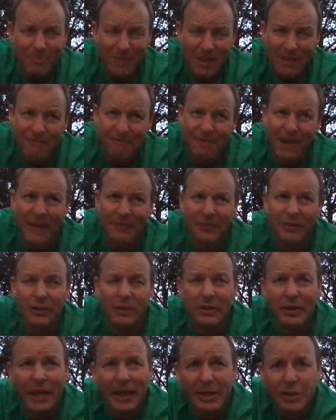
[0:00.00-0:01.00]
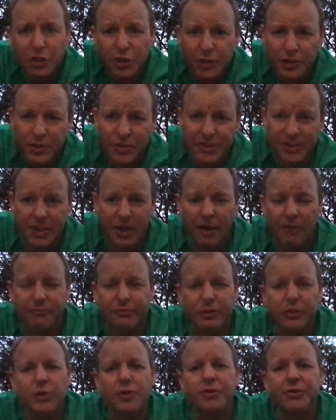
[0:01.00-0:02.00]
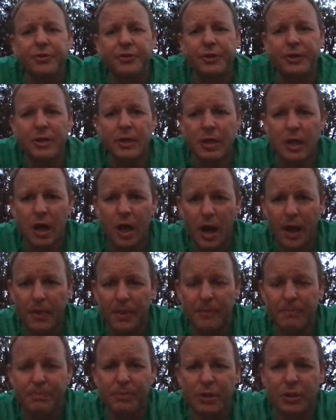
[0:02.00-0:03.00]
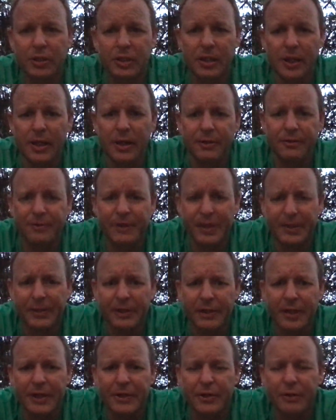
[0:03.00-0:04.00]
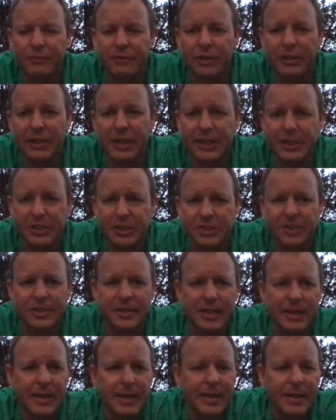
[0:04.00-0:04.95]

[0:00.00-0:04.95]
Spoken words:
in fact, the lectures of Luther on the in the letter of Galatians